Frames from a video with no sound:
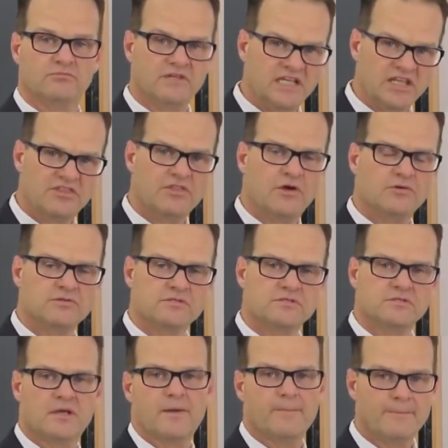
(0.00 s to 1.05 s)

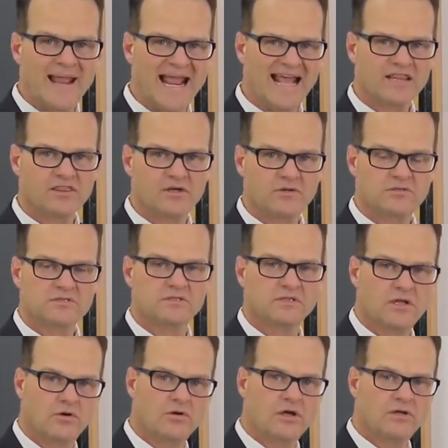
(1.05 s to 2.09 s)
ethos, pathos,
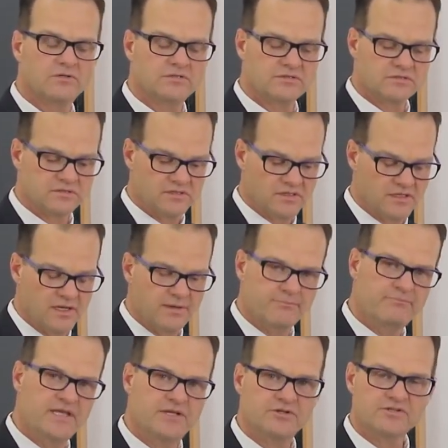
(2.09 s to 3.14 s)
logos,
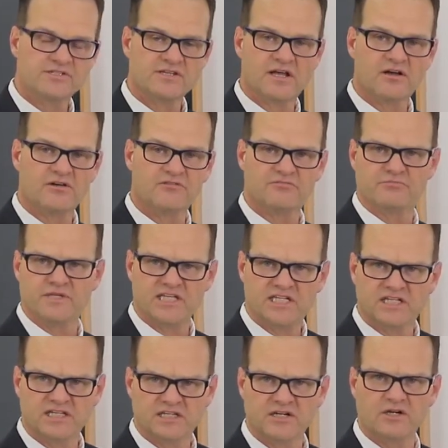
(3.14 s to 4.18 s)
be yourself, be
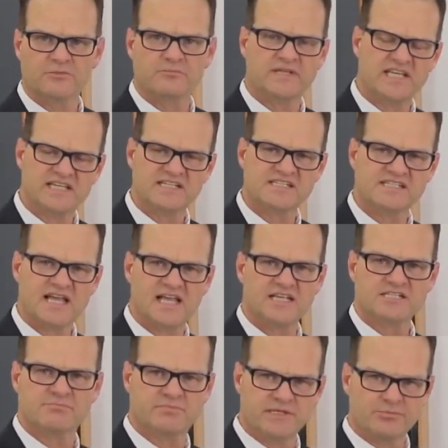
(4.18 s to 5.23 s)
clear, be
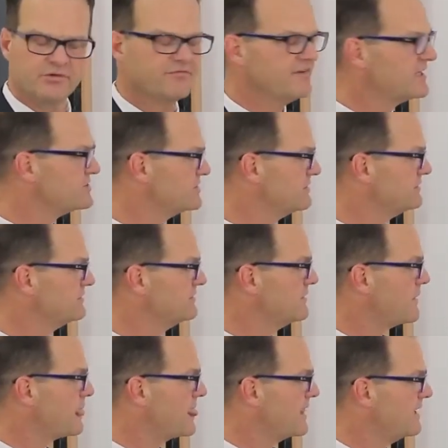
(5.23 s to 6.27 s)
concise, be professional,
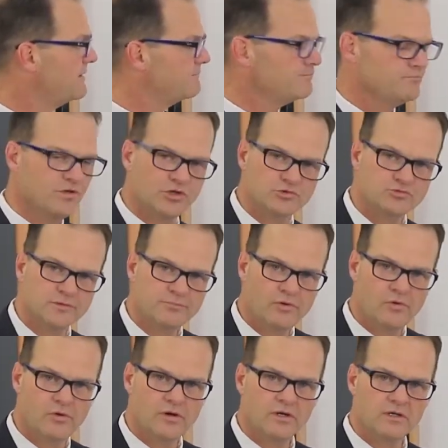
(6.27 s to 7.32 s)
build
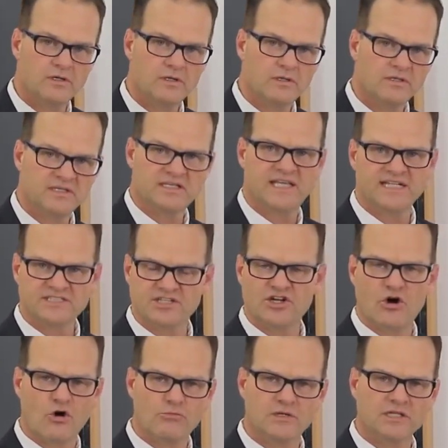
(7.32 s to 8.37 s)
rapport, get to
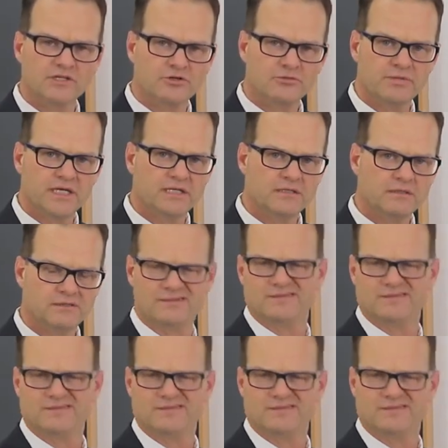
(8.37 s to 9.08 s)
know them a little bit.